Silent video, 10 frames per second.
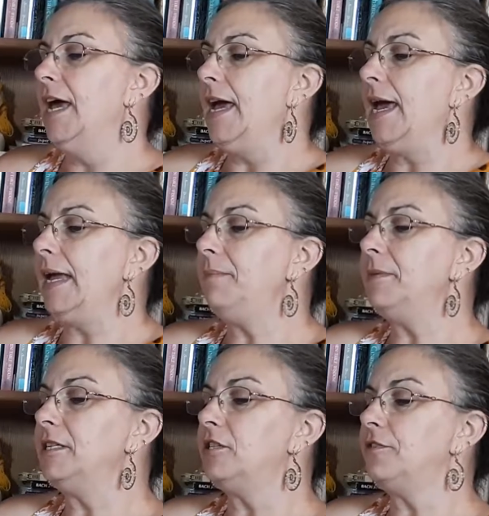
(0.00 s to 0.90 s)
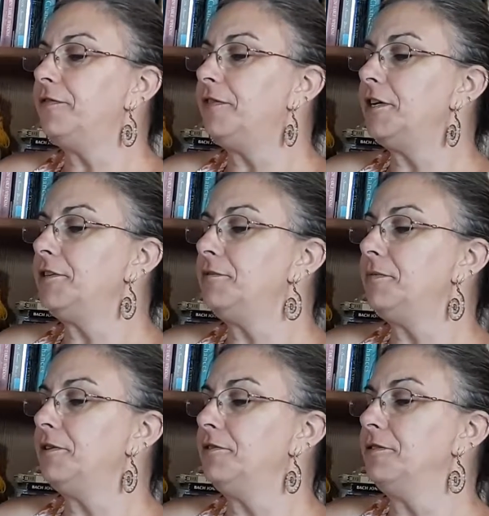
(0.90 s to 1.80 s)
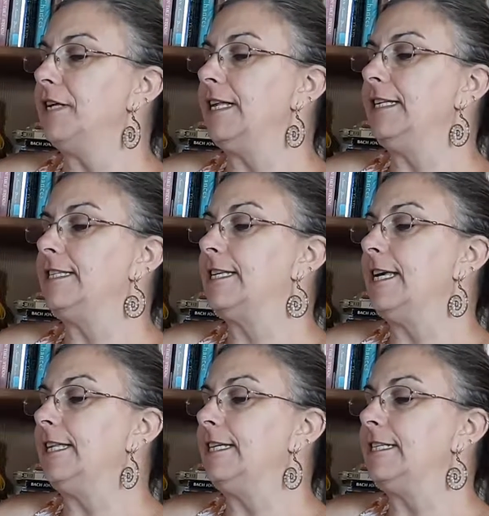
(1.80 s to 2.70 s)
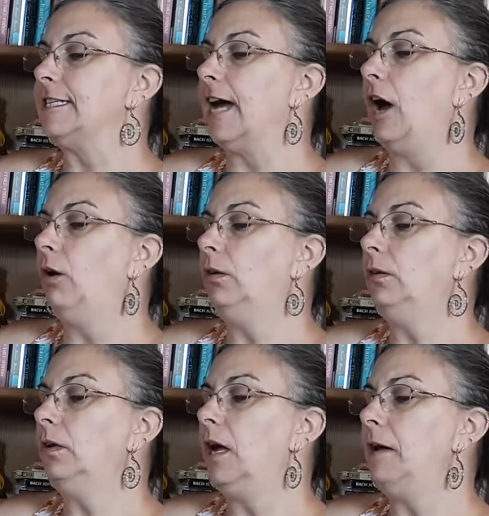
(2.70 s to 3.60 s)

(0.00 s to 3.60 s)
Hey, Mr. Fish, with your daily scaly scowl,